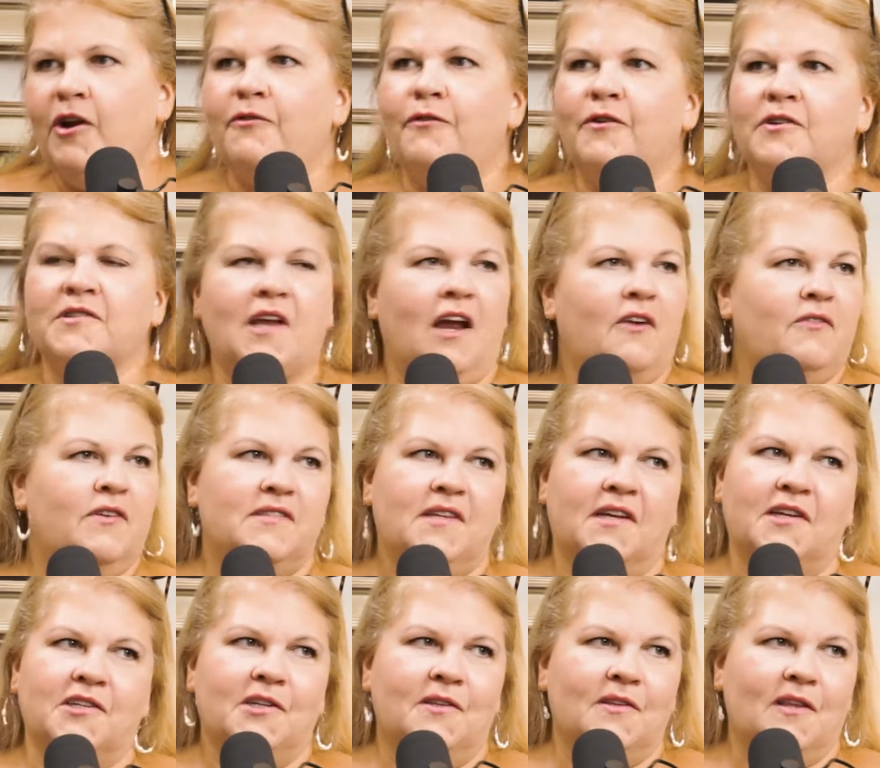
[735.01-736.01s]
first
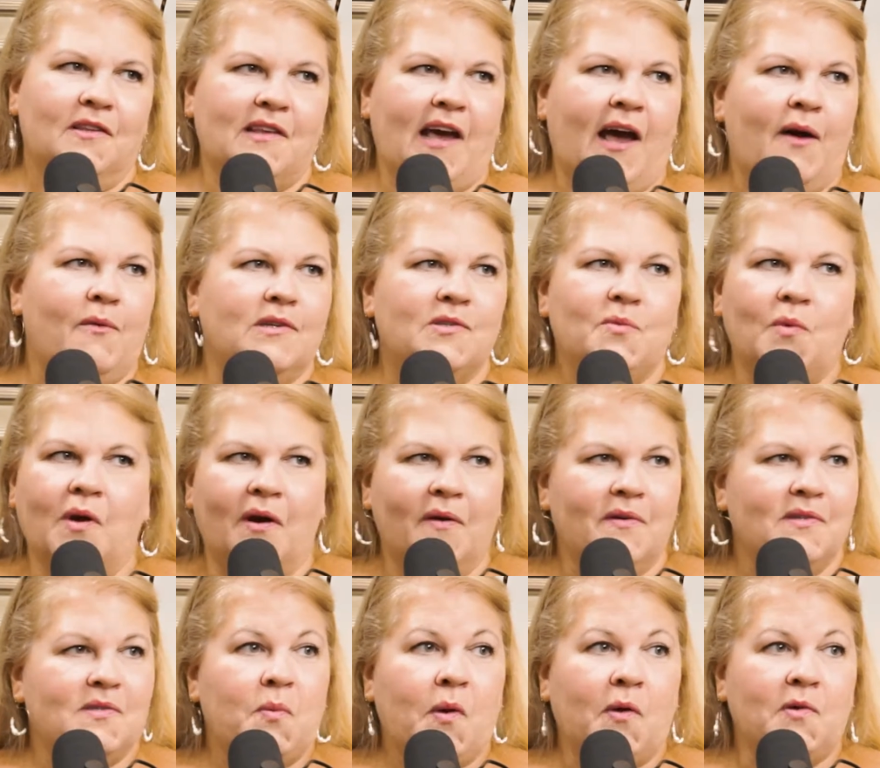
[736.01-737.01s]
conversation that was where I
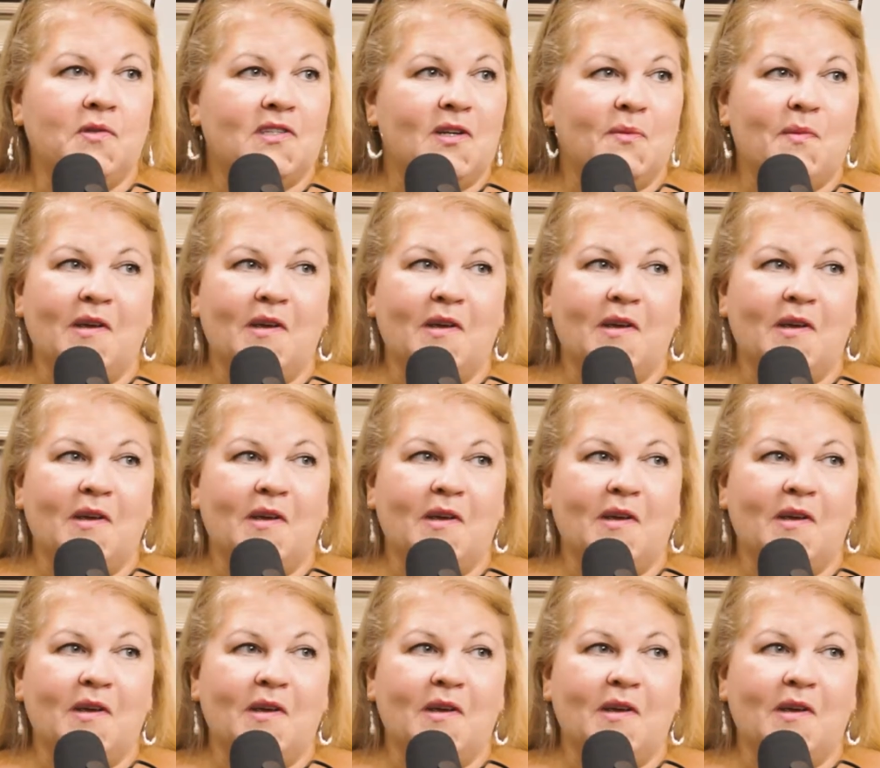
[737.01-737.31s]
was supposed to be.